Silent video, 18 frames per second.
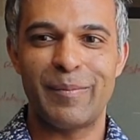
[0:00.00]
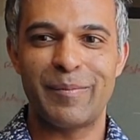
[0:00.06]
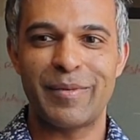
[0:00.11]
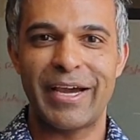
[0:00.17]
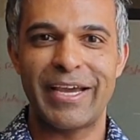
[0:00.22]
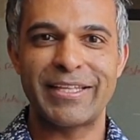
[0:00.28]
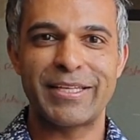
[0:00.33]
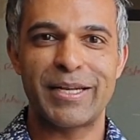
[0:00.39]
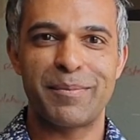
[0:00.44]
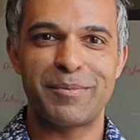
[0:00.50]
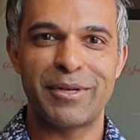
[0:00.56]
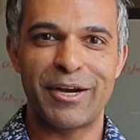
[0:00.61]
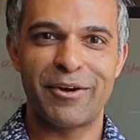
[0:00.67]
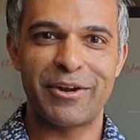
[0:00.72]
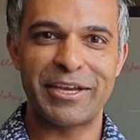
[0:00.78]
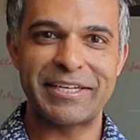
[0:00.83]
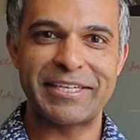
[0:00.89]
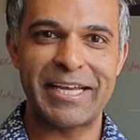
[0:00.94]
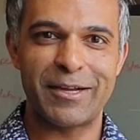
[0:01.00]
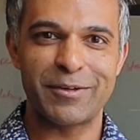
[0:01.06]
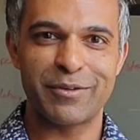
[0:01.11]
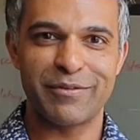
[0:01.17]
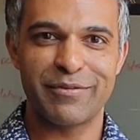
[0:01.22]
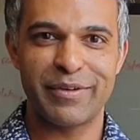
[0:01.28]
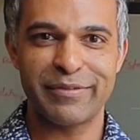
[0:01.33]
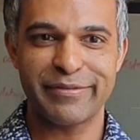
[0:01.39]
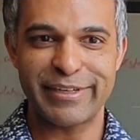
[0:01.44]
I ended up narrowing it down to
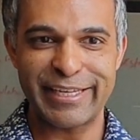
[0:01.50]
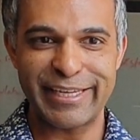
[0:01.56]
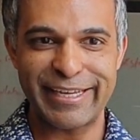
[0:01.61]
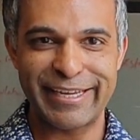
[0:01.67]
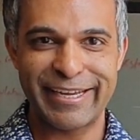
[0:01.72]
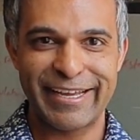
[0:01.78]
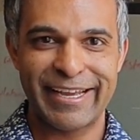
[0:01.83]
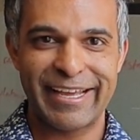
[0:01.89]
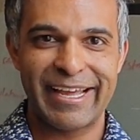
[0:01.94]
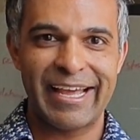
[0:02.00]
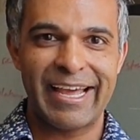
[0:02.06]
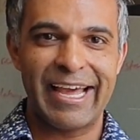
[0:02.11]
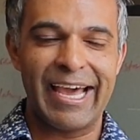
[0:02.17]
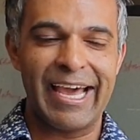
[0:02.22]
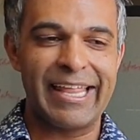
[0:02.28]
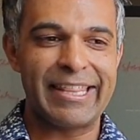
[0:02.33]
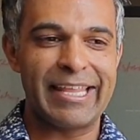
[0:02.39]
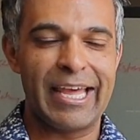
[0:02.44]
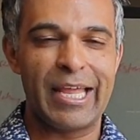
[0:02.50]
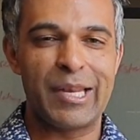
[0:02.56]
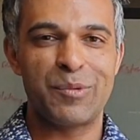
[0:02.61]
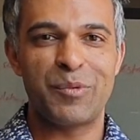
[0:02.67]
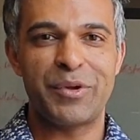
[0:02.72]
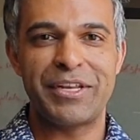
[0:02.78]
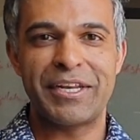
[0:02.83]
50, and then we